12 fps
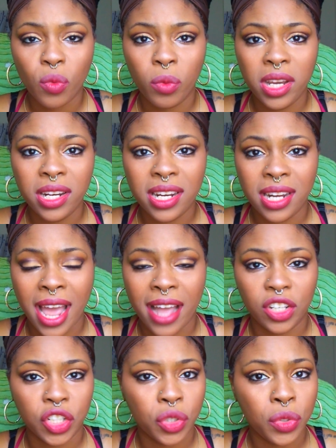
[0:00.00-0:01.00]
We did
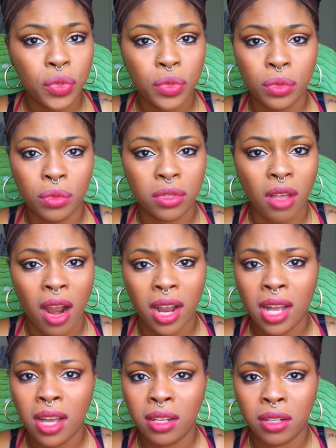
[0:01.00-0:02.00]
not choose our
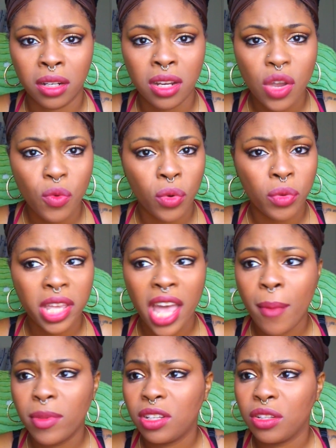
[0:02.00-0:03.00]
color. When we
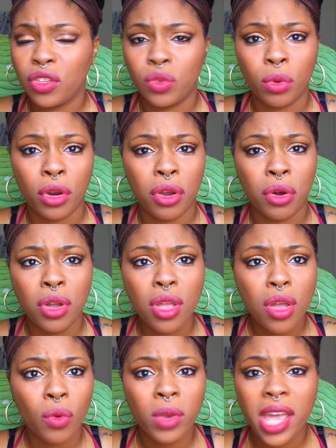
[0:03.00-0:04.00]
came into this world,
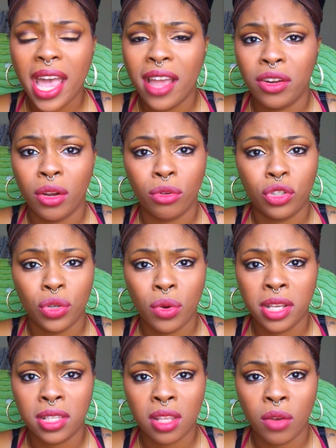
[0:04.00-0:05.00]
we had no
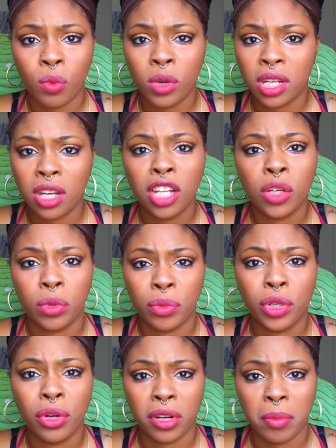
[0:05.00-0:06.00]
choice of what color we
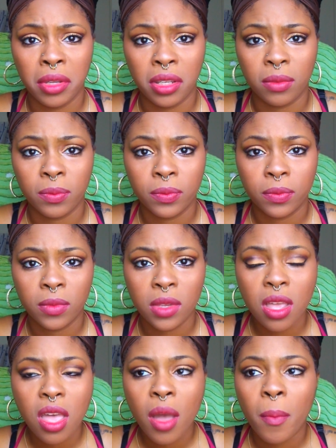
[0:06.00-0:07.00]
were going to be.
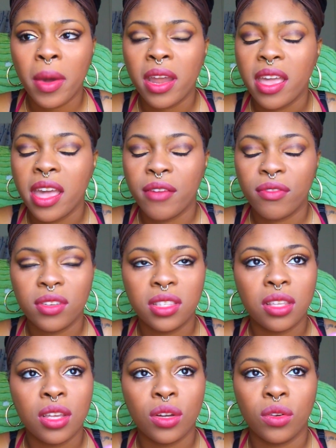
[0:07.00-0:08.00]
But every
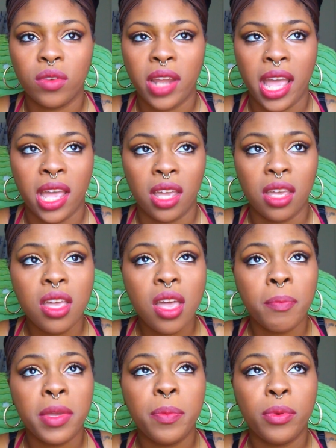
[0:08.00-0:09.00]
single day,
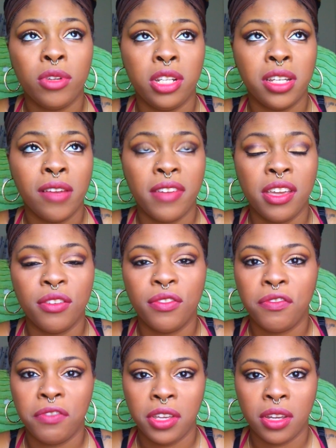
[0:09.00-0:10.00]
people live in
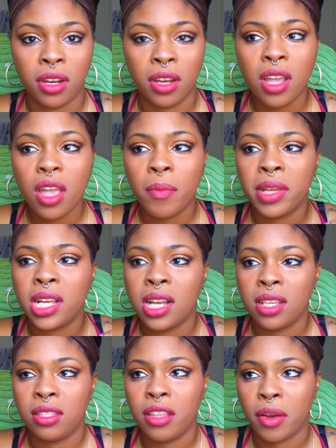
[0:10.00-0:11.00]
fear
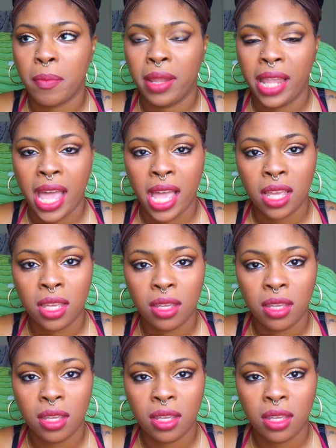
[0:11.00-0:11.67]
because they're black.